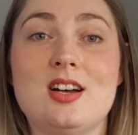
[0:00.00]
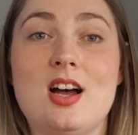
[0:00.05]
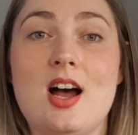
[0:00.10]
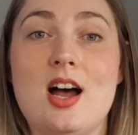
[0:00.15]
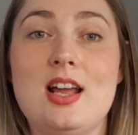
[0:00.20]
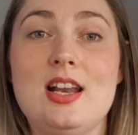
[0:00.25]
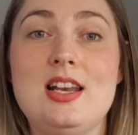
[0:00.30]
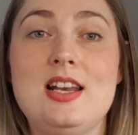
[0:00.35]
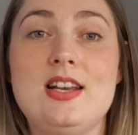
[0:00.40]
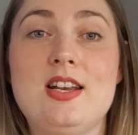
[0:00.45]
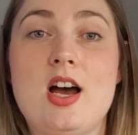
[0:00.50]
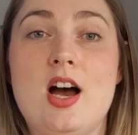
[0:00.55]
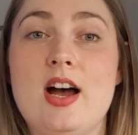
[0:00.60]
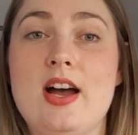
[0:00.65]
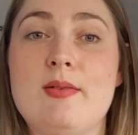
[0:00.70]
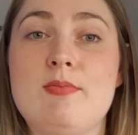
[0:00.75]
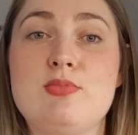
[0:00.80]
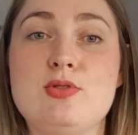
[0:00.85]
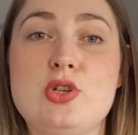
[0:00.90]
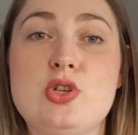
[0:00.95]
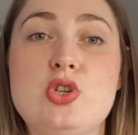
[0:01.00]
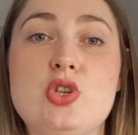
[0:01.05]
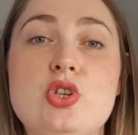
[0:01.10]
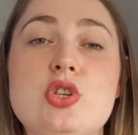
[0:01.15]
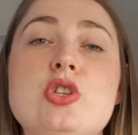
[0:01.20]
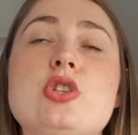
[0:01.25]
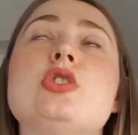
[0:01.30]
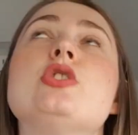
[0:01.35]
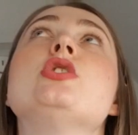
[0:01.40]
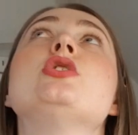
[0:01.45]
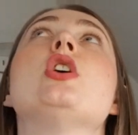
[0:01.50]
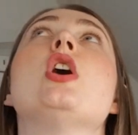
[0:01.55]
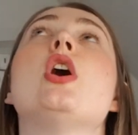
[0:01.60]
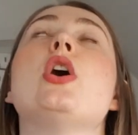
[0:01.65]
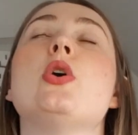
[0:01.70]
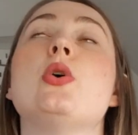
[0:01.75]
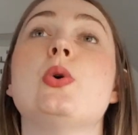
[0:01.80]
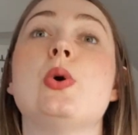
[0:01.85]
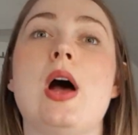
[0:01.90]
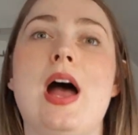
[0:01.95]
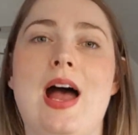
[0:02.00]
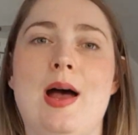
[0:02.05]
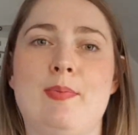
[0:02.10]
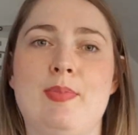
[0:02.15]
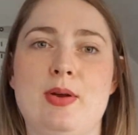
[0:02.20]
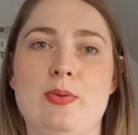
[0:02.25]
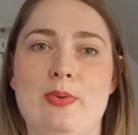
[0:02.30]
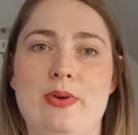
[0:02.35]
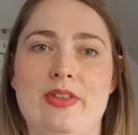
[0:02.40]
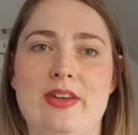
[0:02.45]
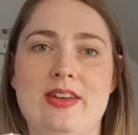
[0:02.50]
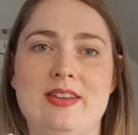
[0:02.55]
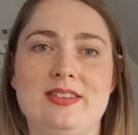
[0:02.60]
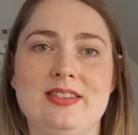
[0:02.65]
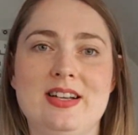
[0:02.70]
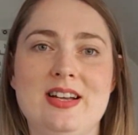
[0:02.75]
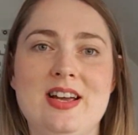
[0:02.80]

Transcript: I'm so happy with it.